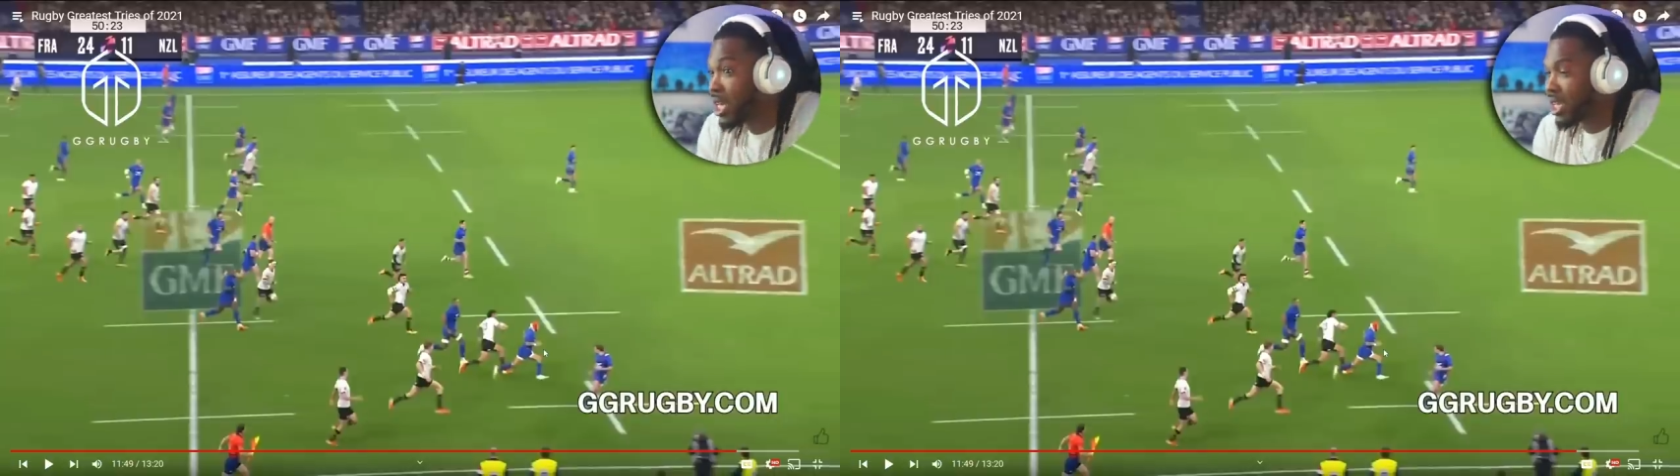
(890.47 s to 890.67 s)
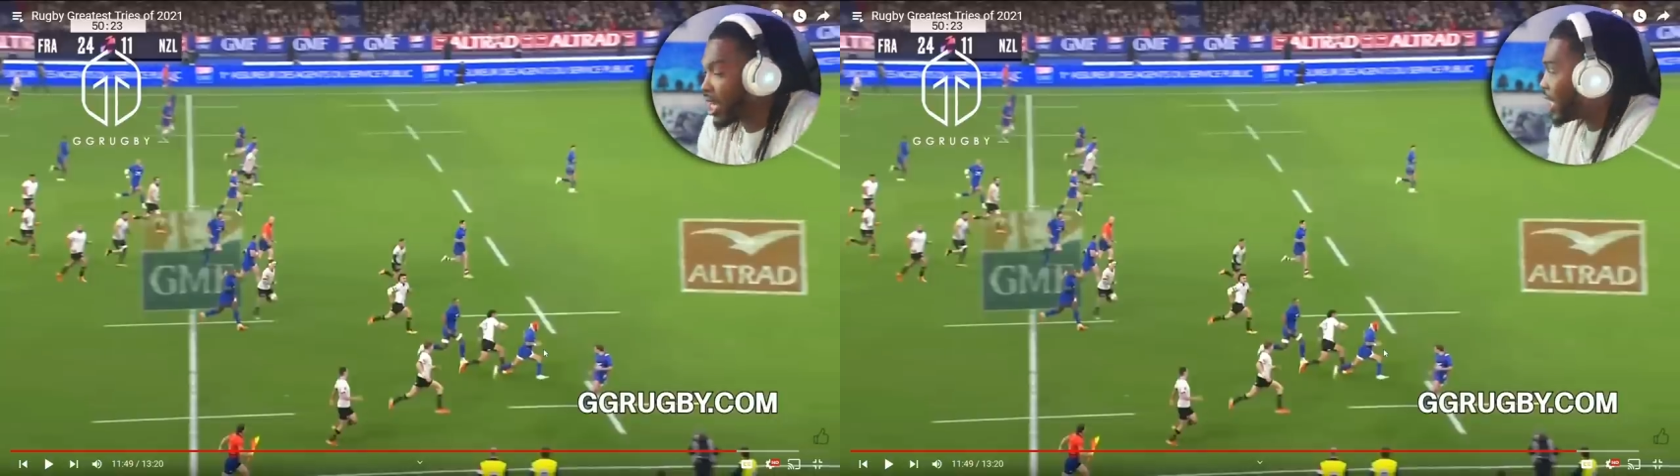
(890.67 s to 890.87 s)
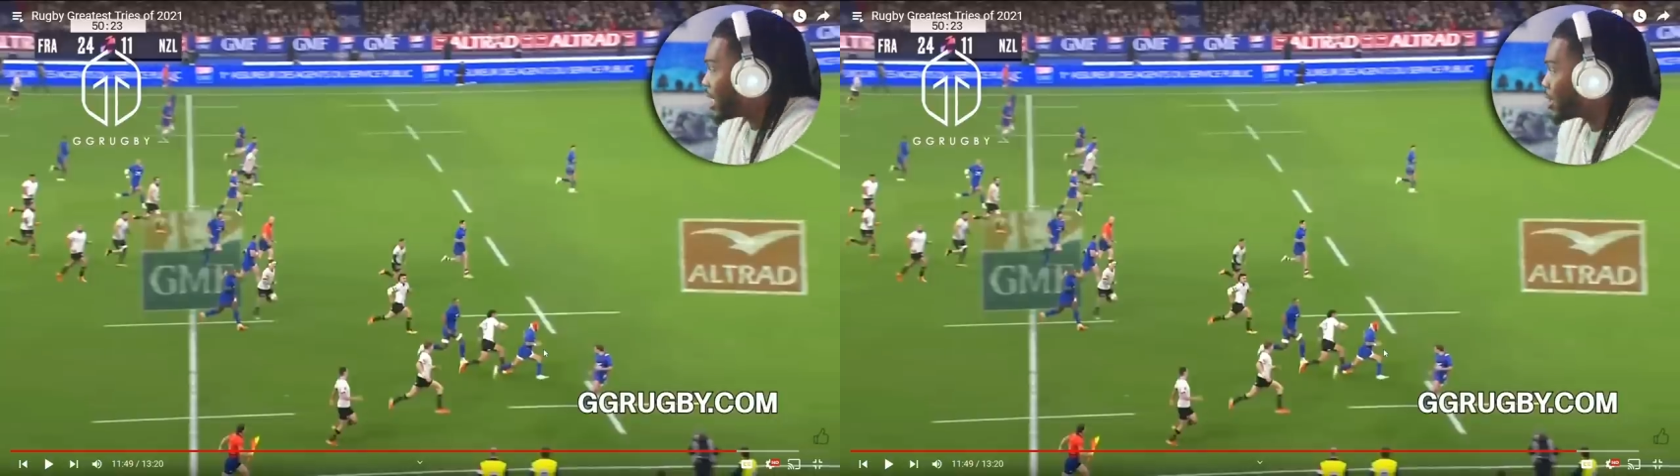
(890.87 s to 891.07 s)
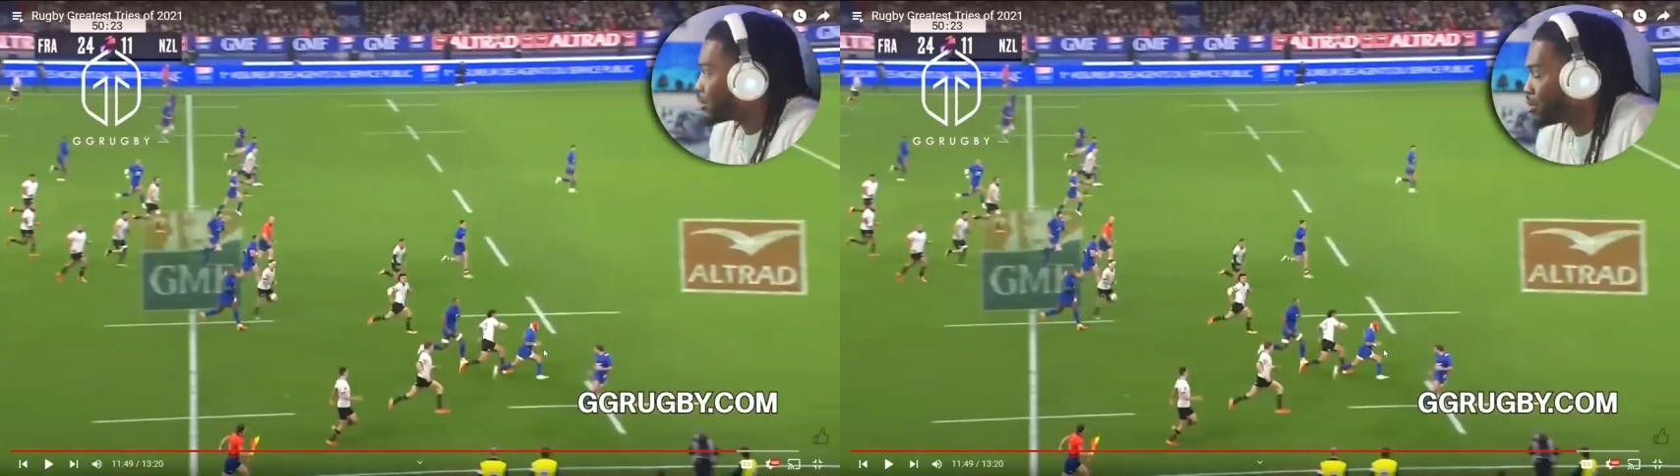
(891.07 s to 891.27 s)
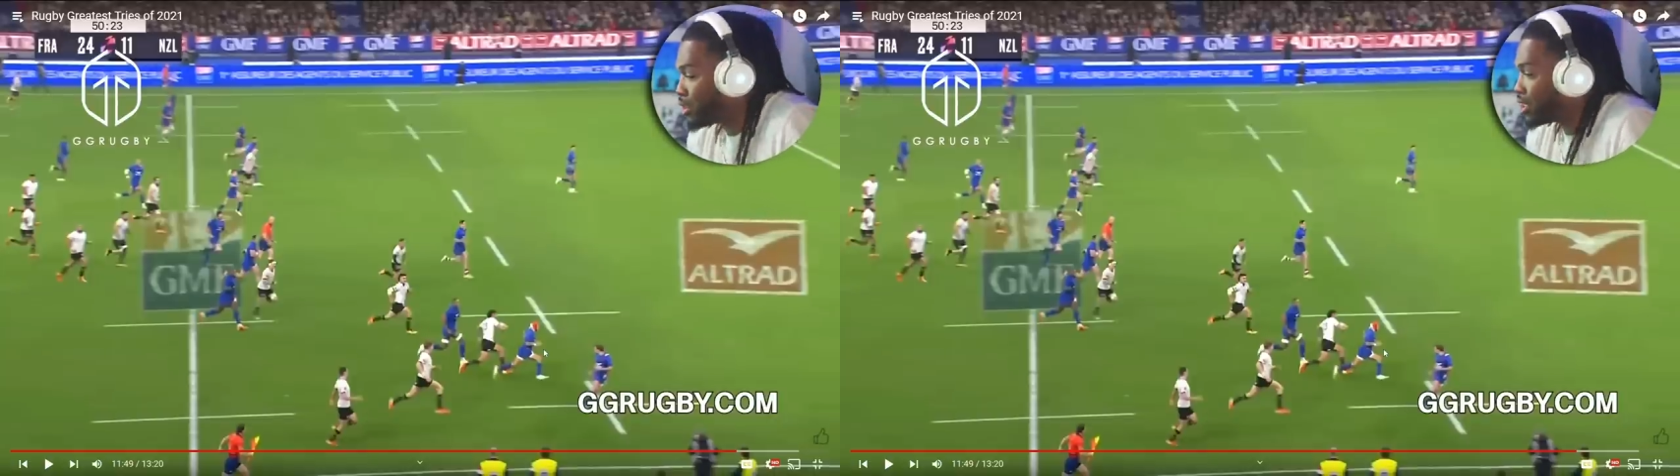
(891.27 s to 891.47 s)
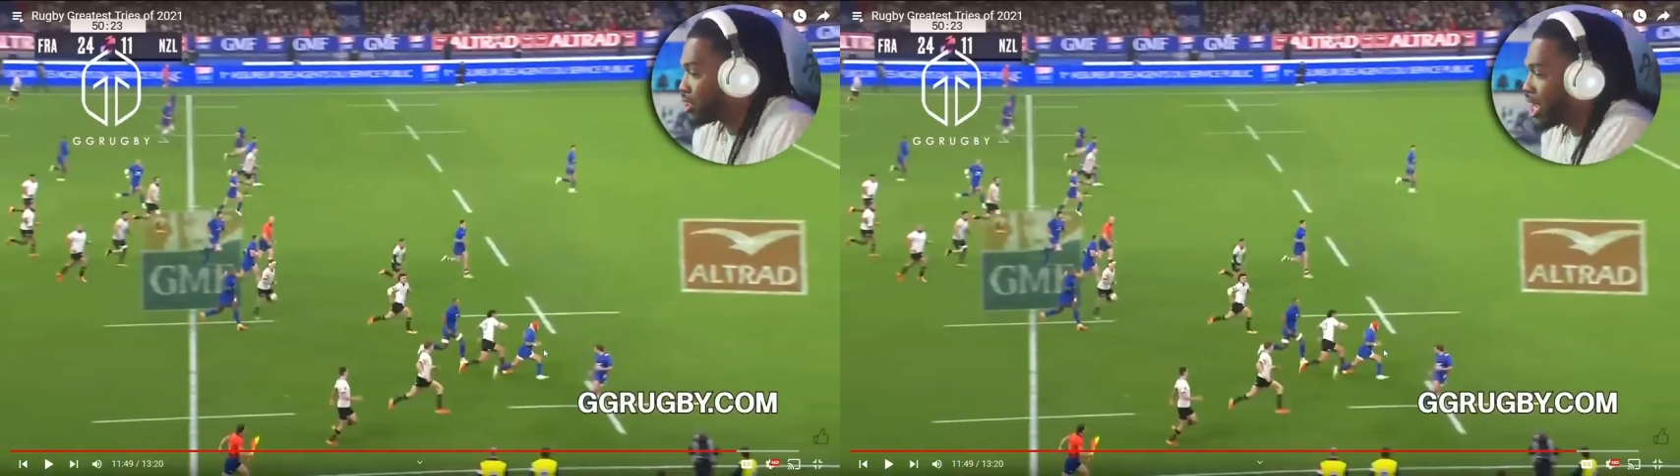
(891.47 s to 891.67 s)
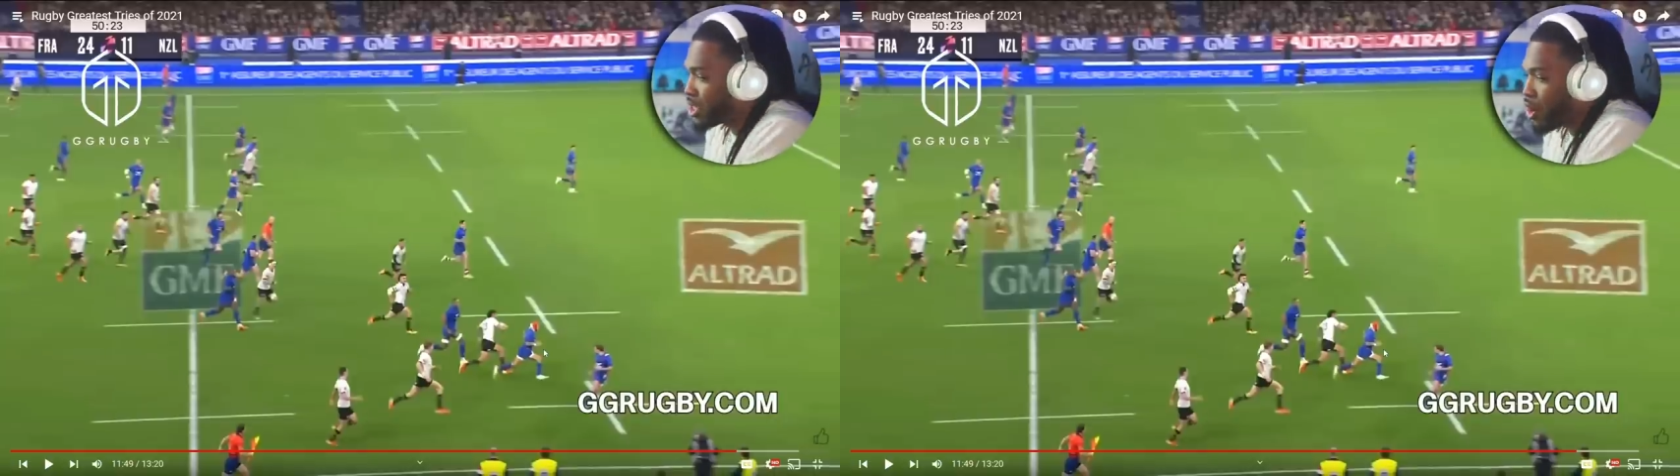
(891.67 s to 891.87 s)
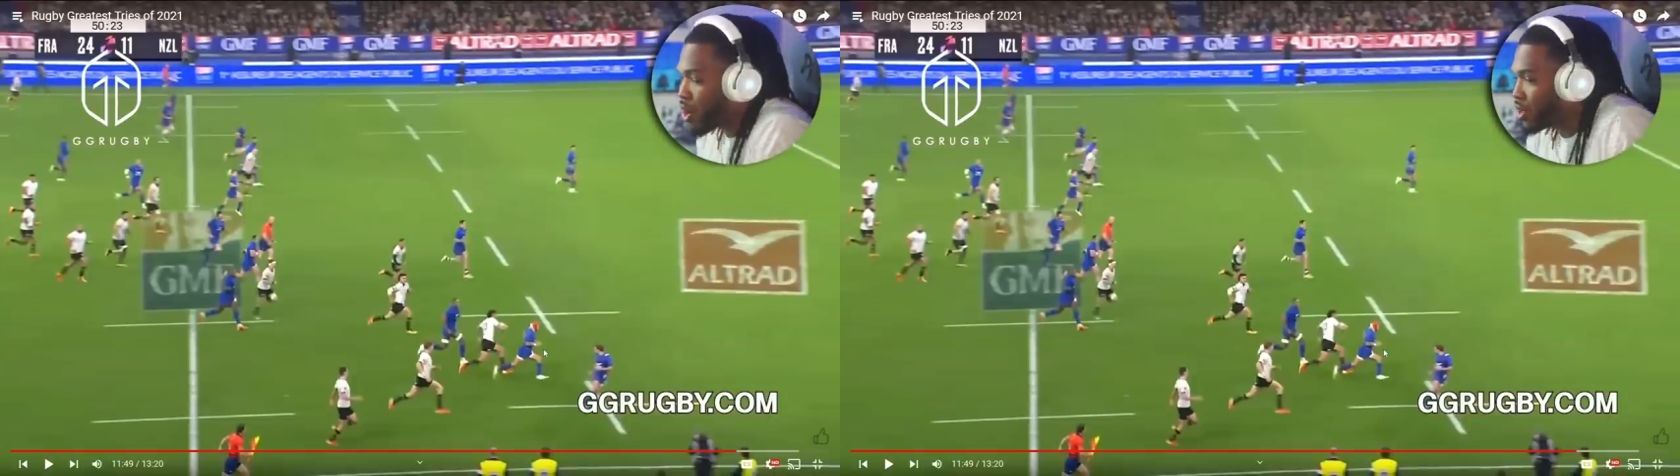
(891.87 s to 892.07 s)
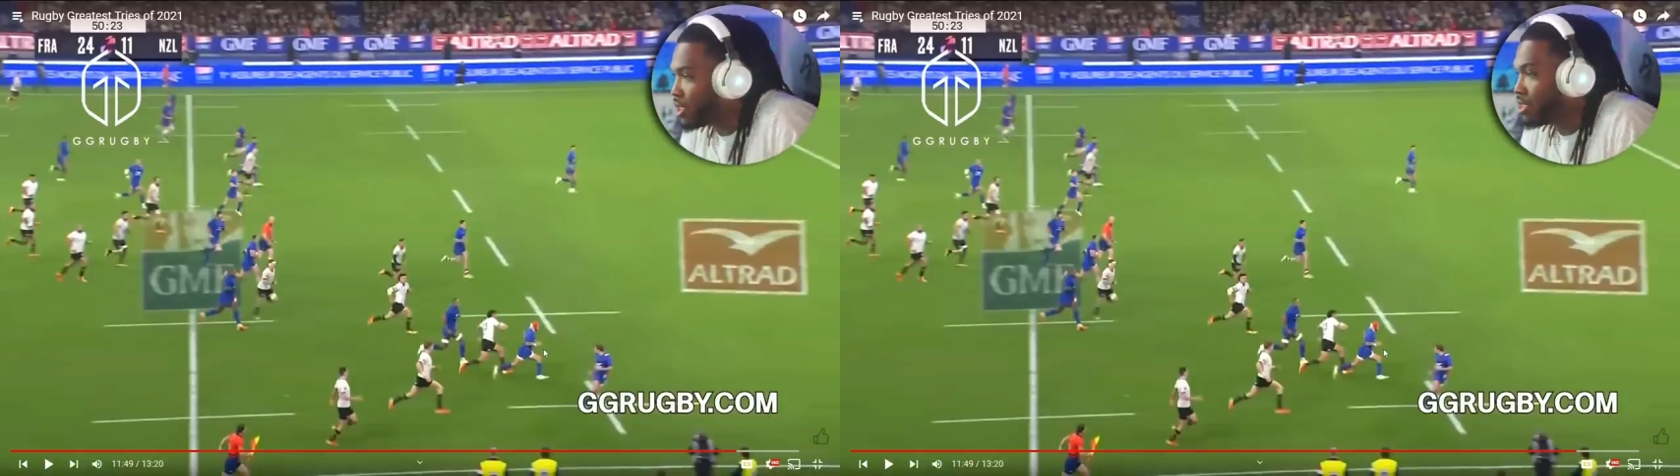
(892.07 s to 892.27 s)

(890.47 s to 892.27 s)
like, it's kind of hard to